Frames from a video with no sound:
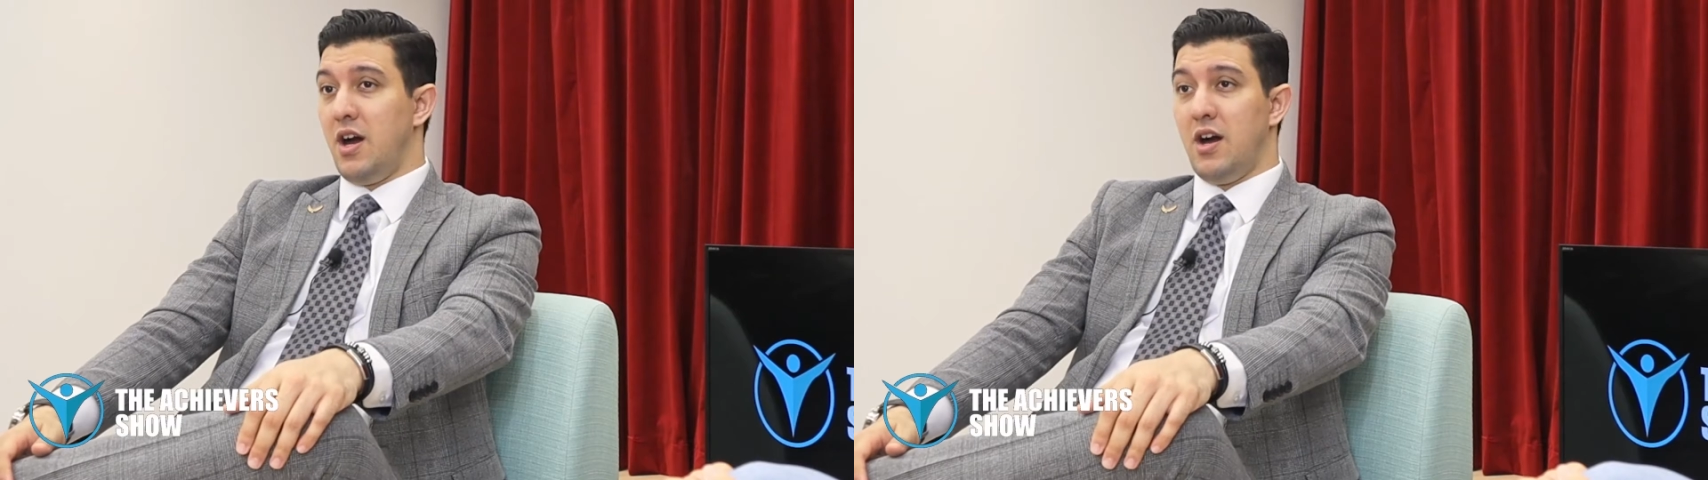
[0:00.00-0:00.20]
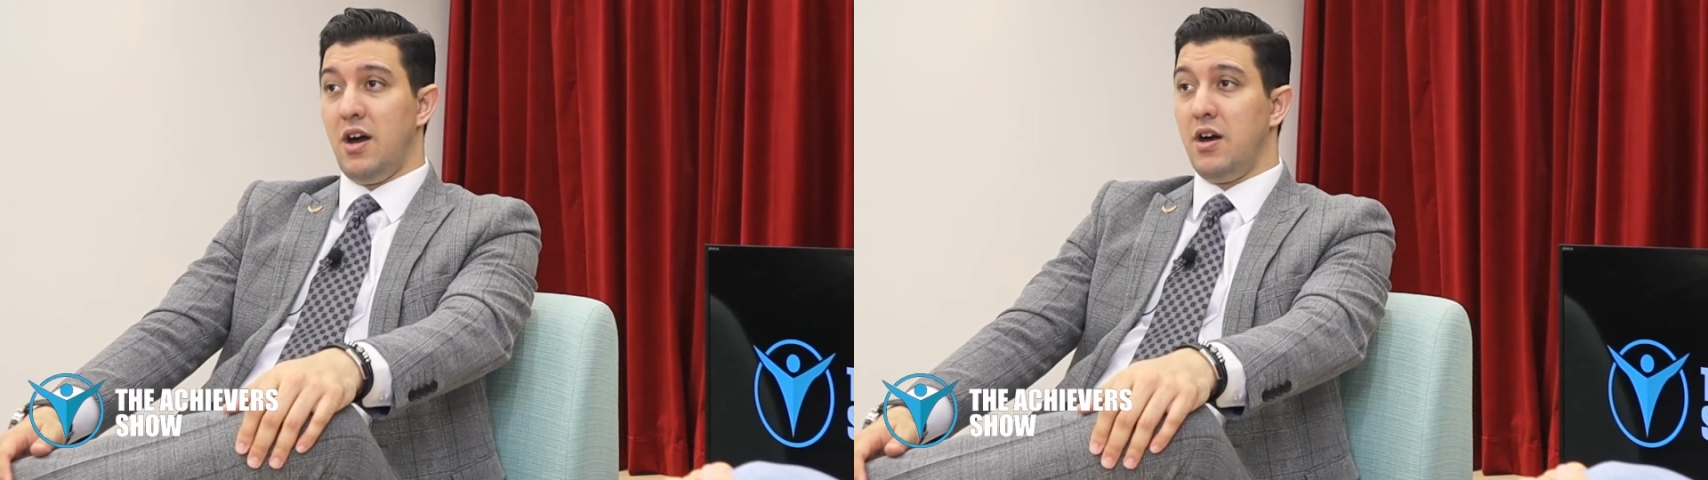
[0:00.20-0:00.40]

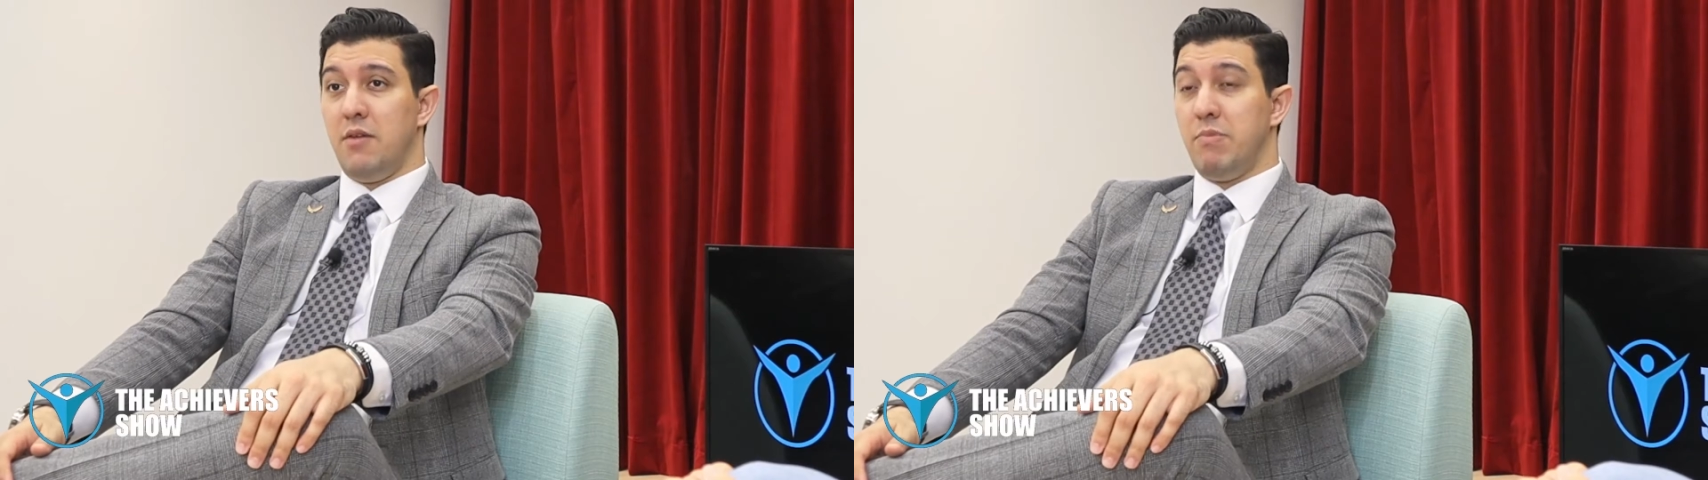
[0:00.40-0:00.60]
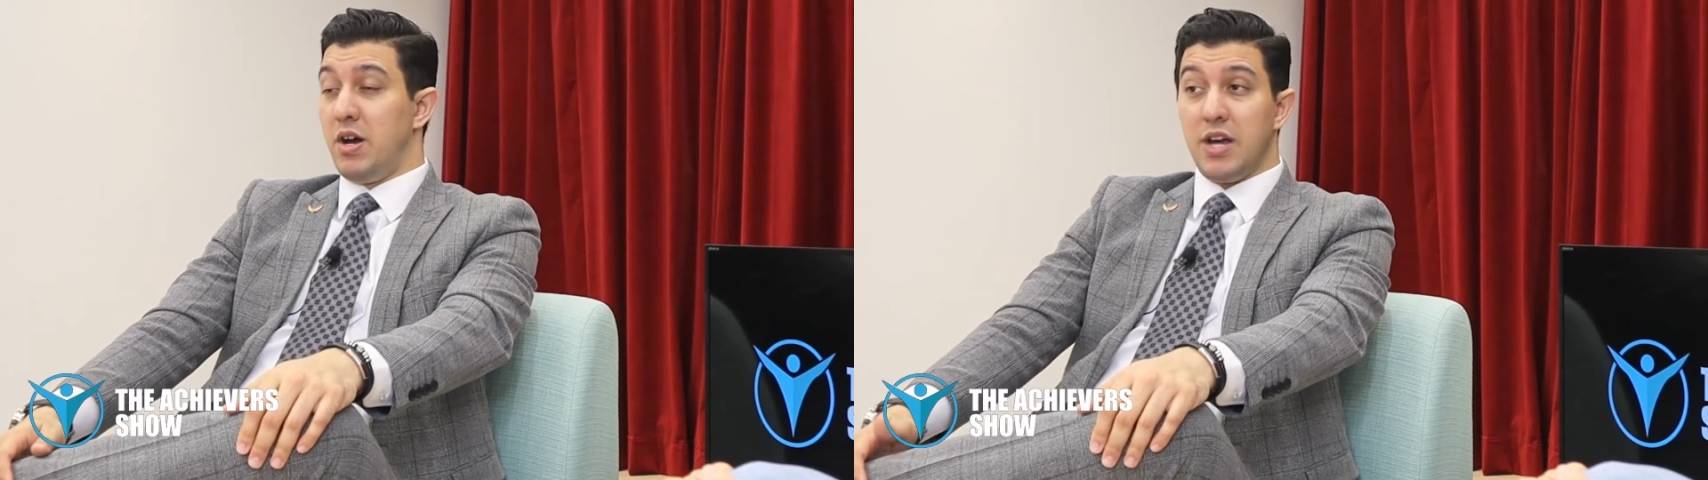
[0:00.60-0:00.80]

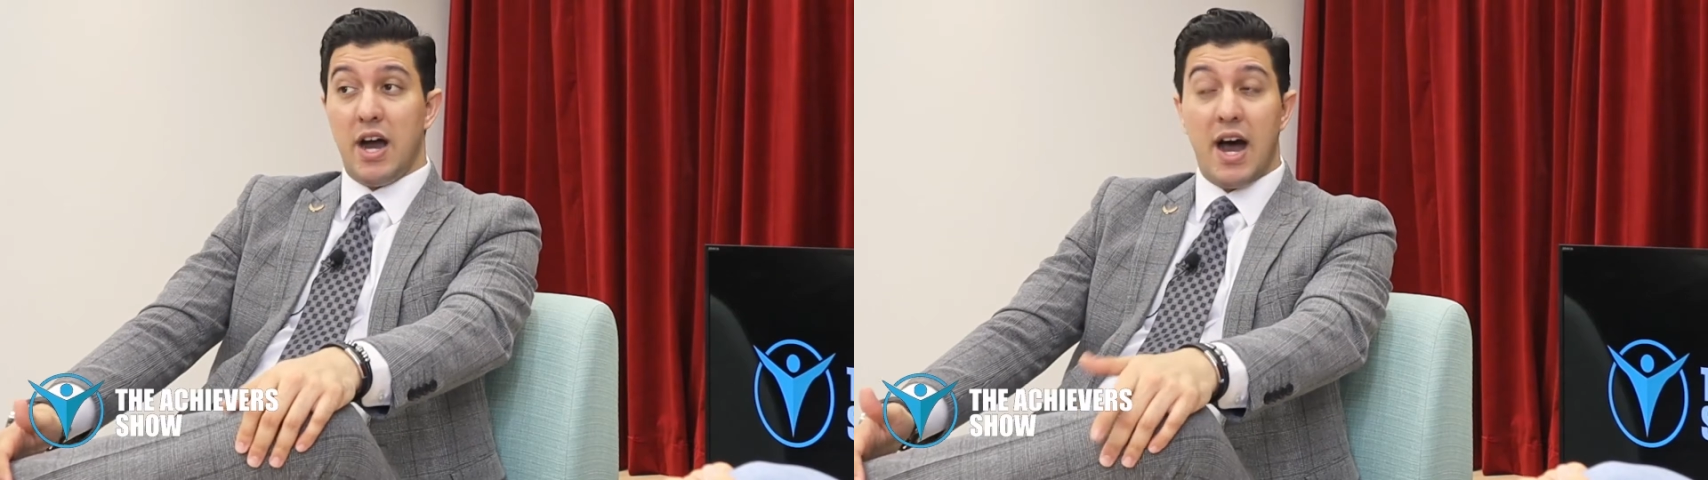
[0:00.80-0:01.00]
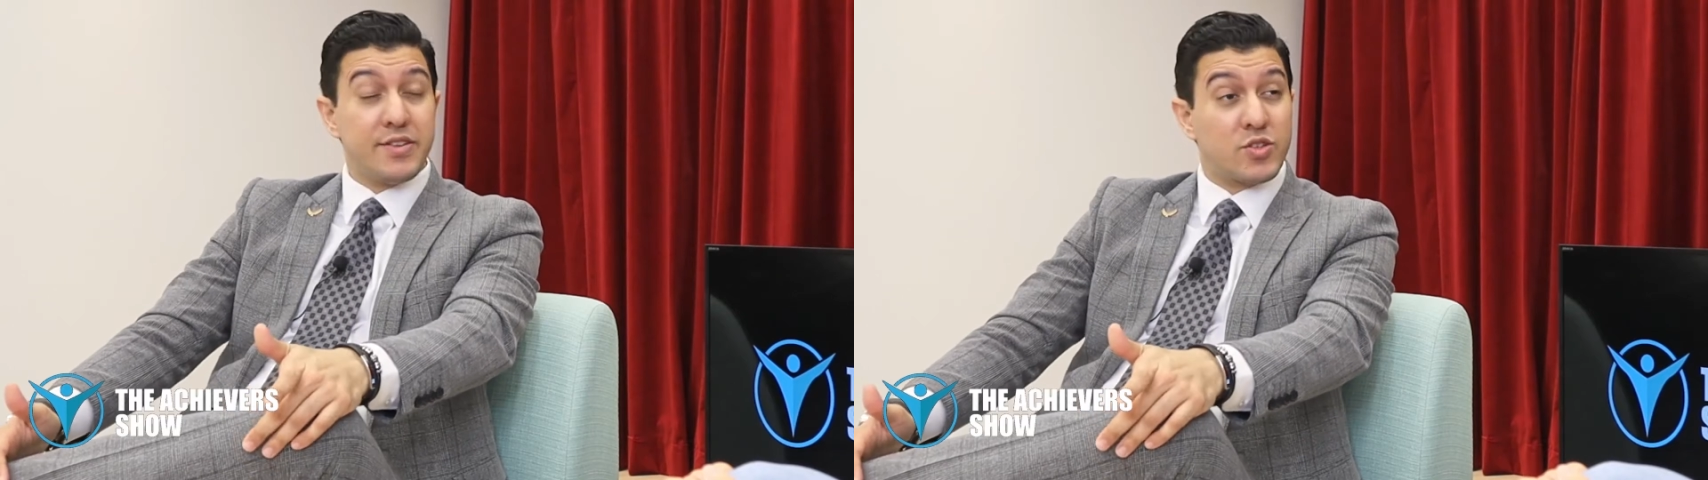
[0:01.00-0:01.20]

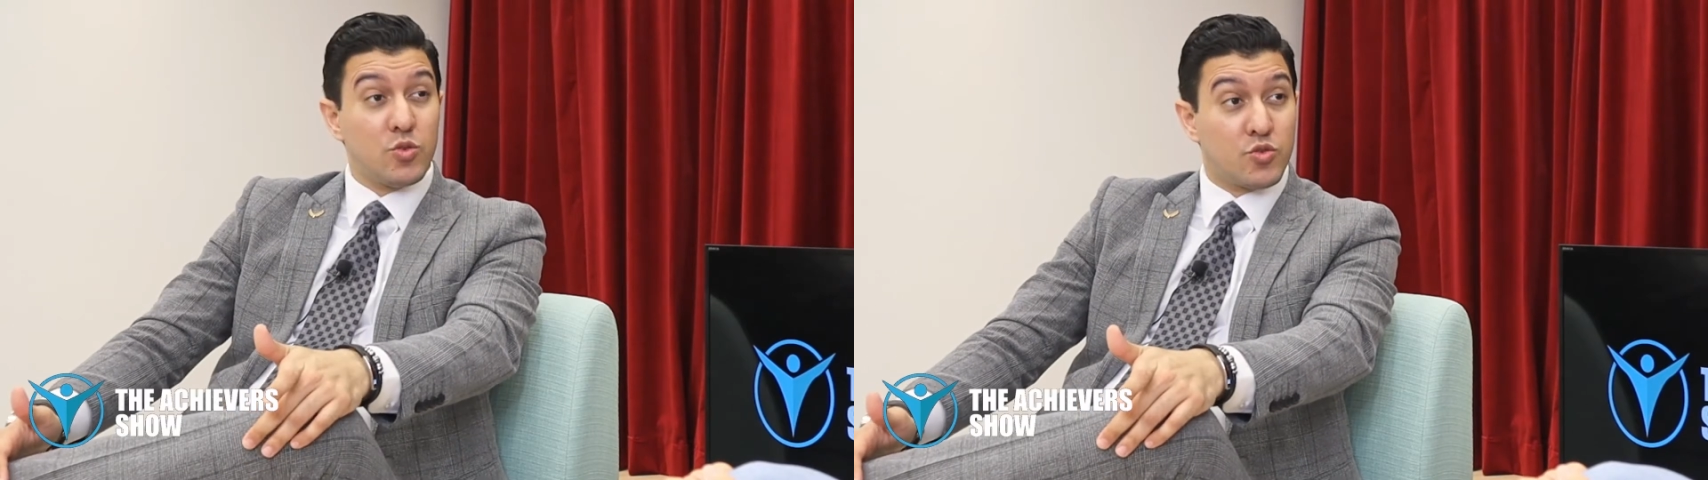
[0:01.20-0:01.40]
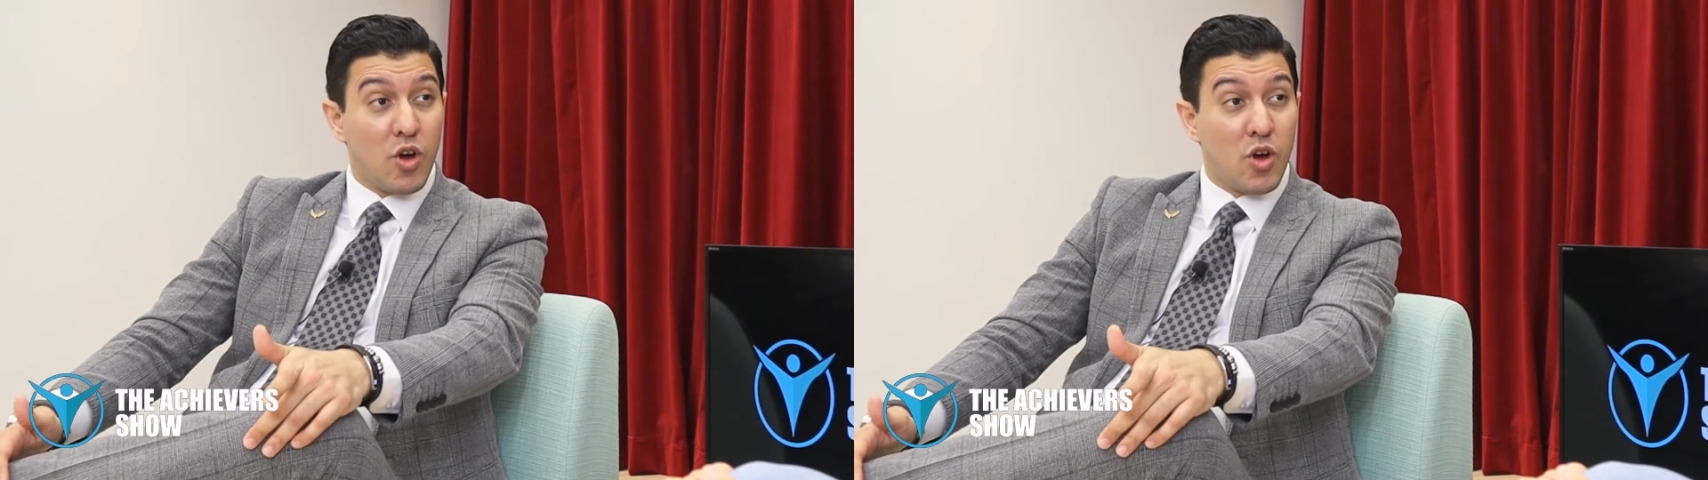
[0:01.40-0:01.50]
a high school